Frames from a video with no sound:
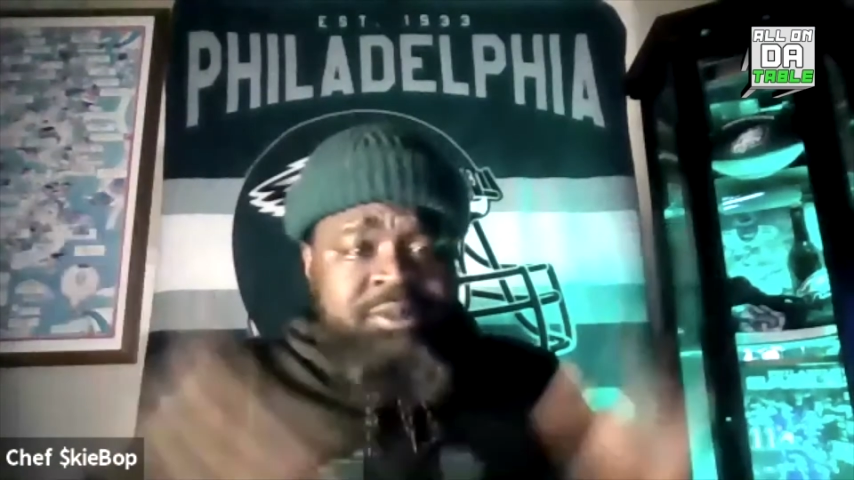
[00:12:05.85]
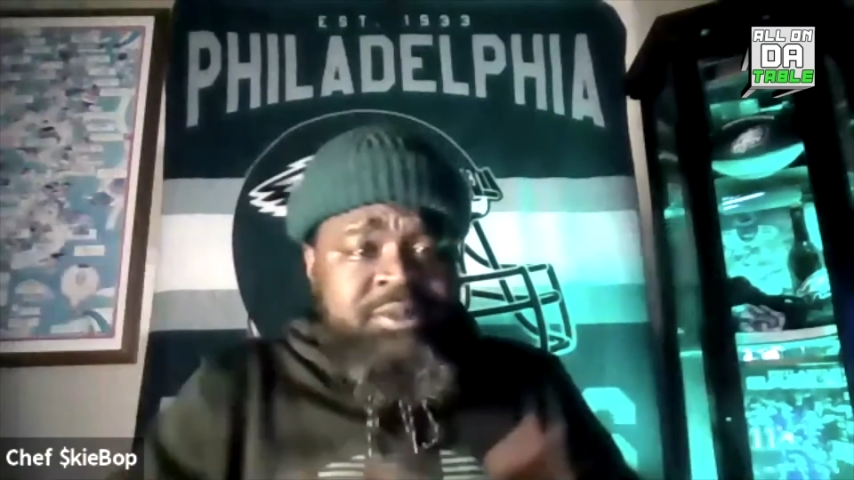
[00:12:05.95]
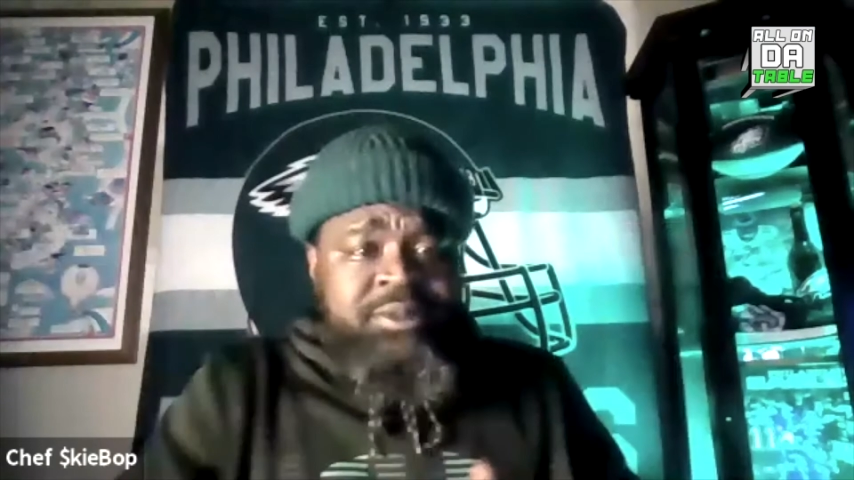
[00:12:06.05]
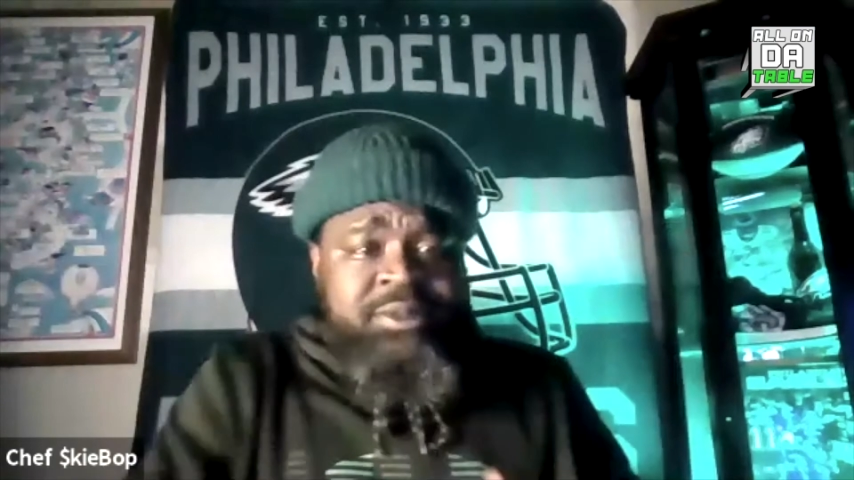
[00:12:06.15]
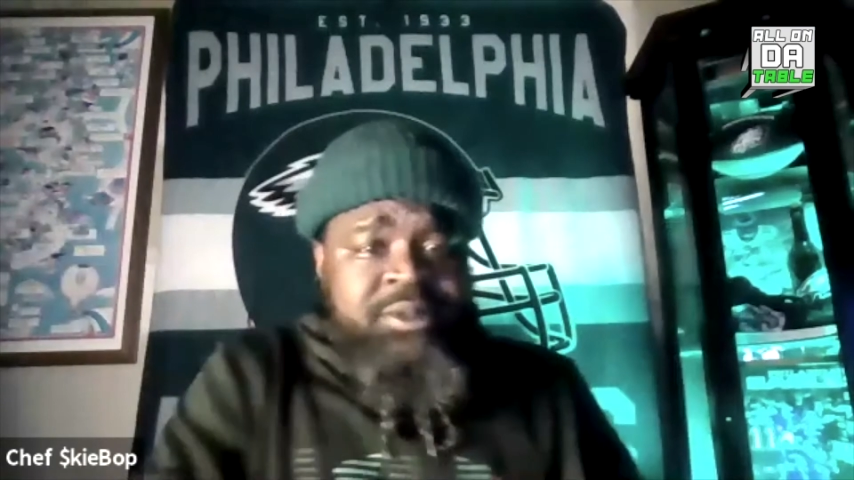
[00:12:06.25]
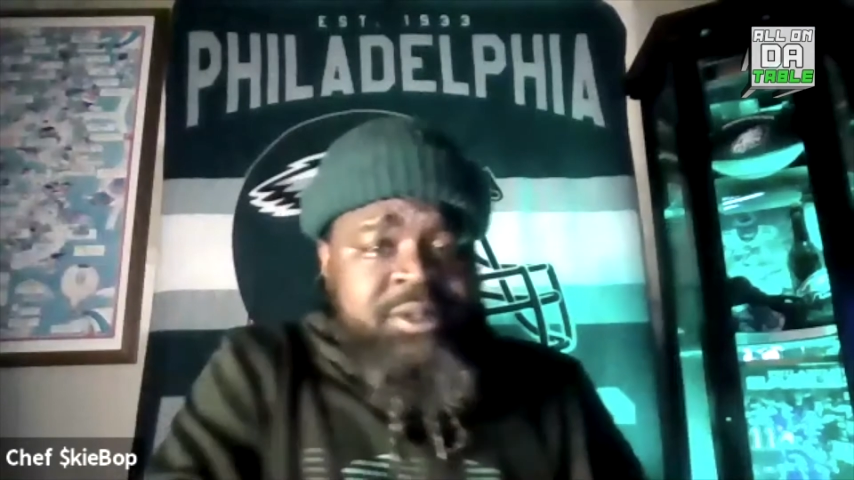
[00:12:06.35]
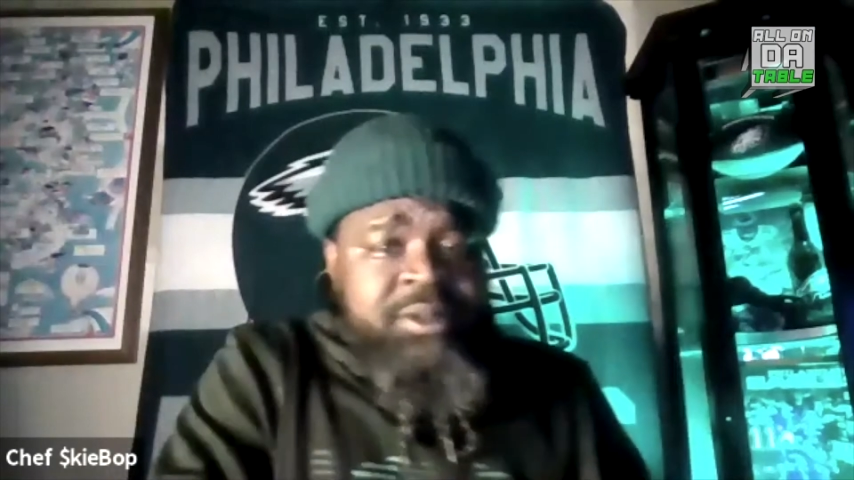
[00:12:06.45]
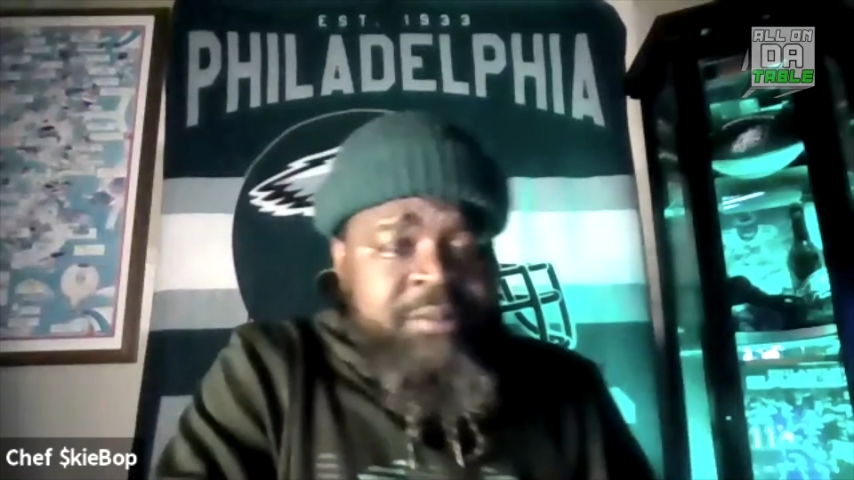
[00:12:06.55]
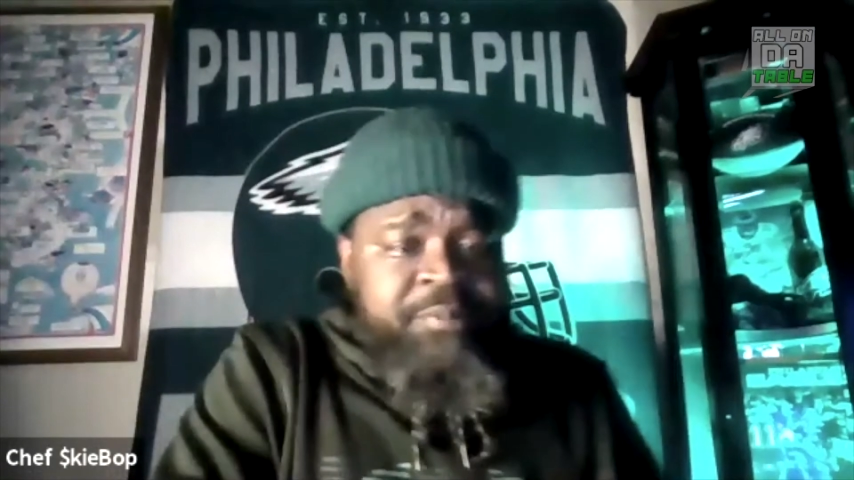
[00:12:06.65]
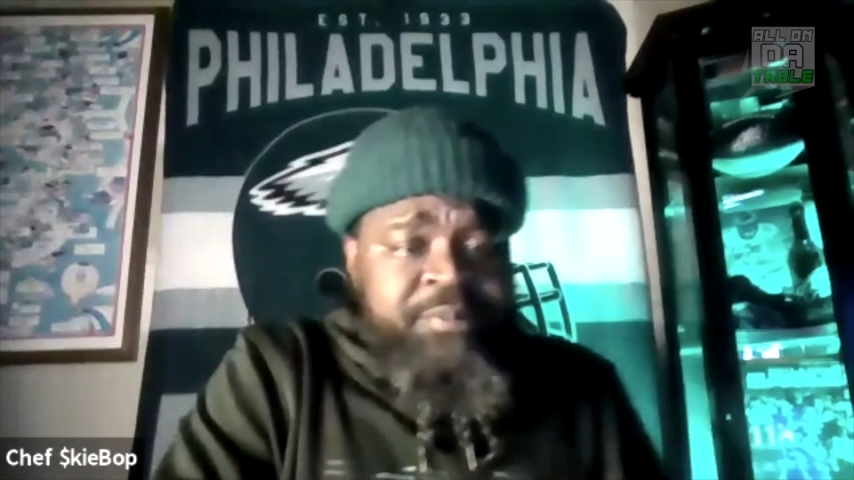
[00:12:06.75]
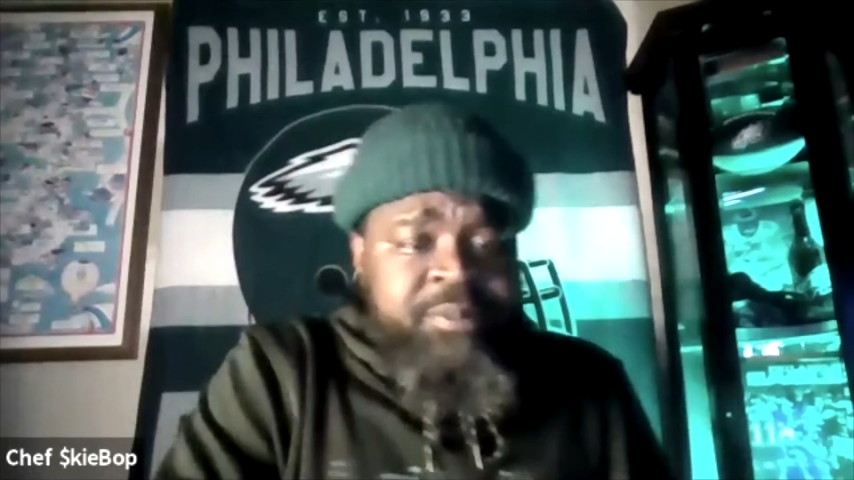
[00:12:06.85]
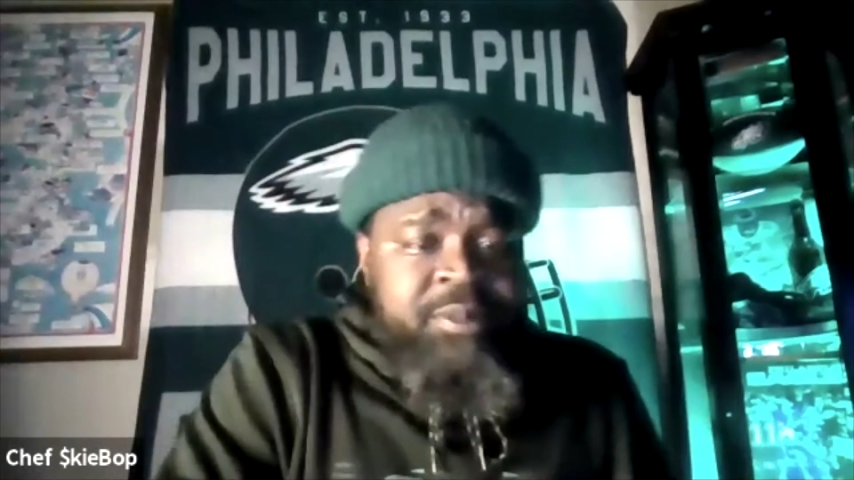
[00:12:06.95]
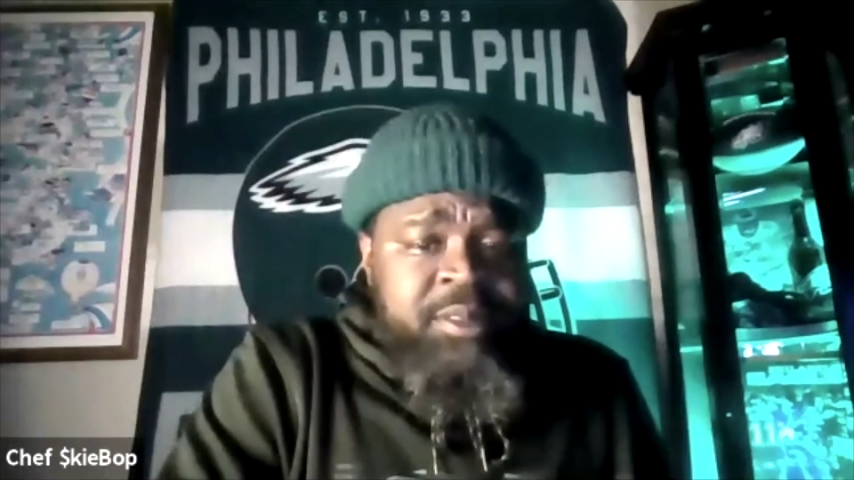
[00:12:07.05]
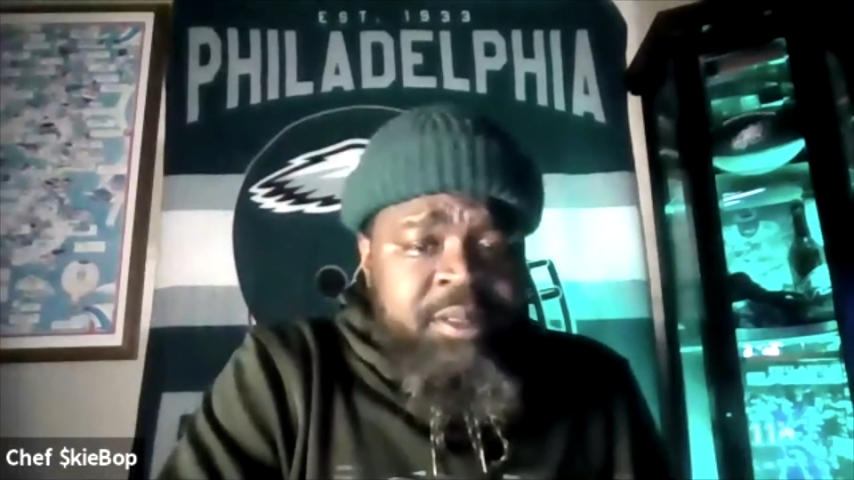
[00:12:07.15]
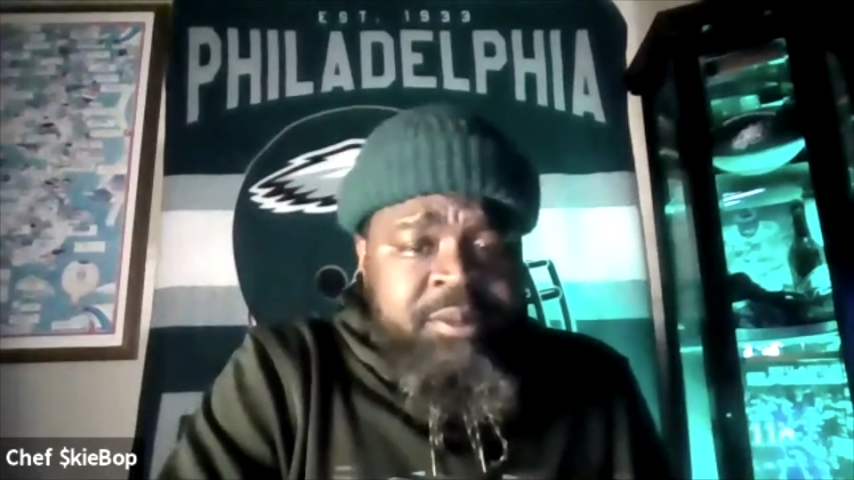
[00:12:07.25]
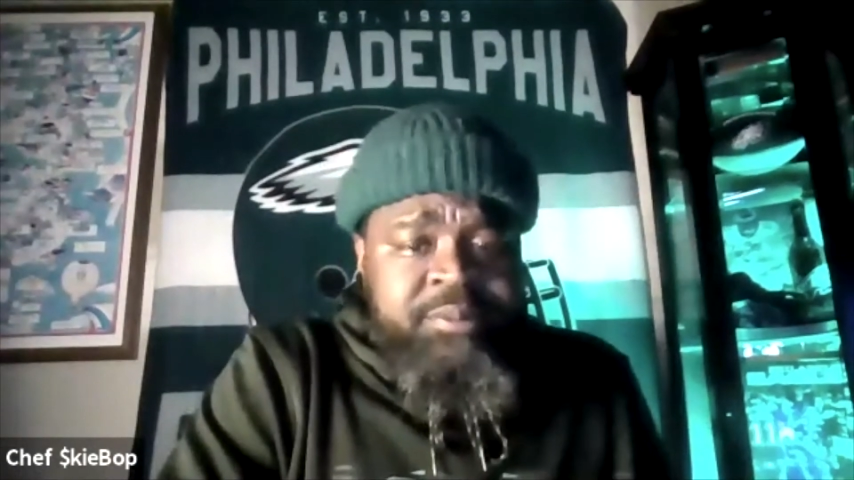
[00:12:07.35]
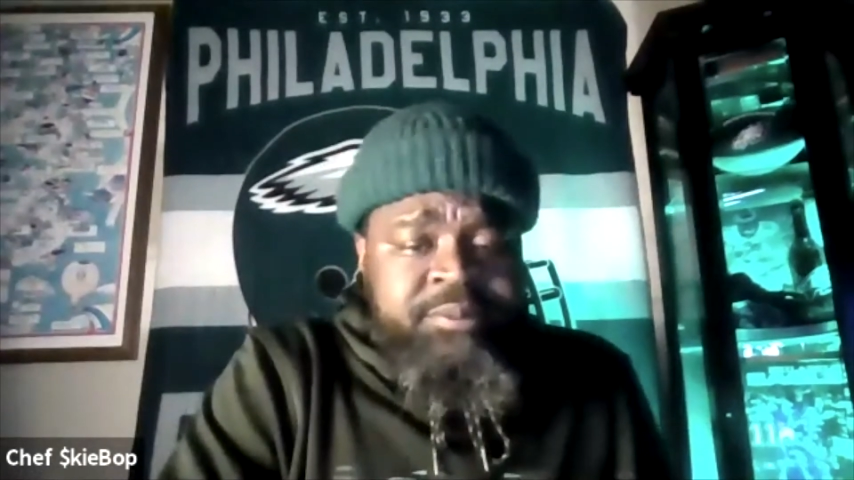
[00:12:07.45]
If you say you love the game as